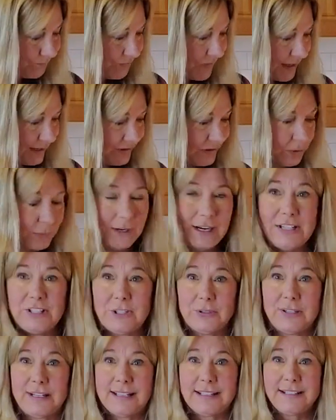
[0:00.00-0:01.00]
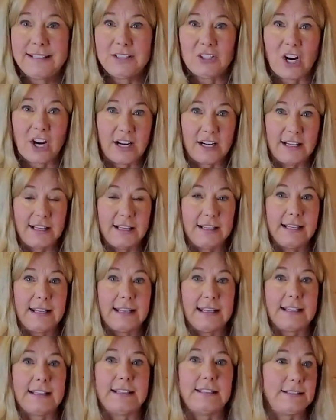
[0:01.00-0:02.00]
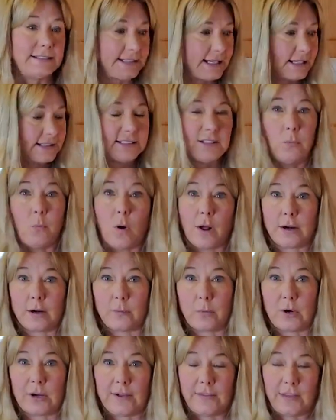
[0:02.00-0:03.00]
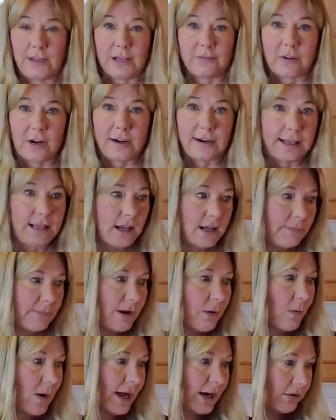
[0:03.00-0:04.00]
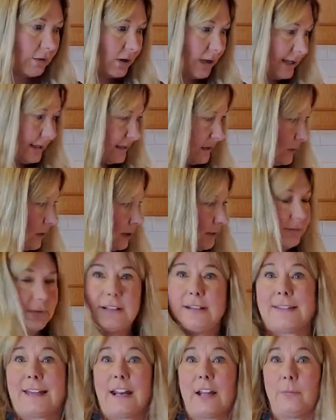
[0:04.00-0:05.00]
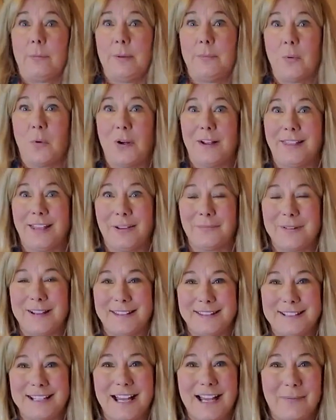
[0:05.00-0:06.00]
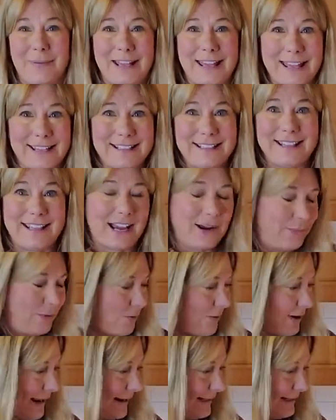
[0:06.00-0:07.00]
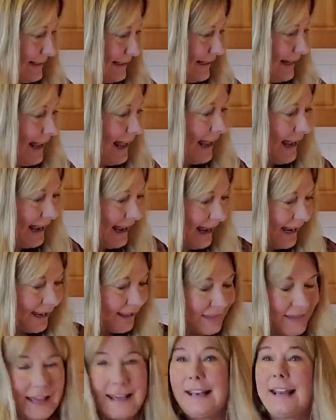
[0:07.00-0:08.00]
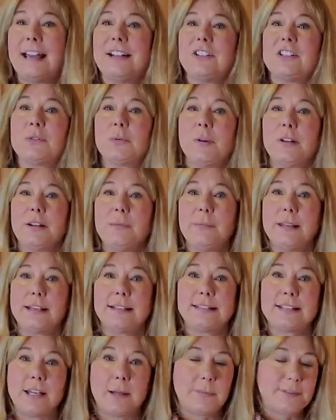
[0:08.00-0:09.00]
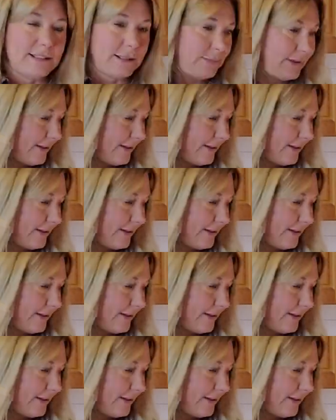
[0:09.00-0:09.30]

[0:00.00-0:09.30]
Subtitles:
So what I do to get started is get some water boiling. I've already got my water on, so hopefully that'll be boiling by the time I get to that point. Then I just want to mix up some of the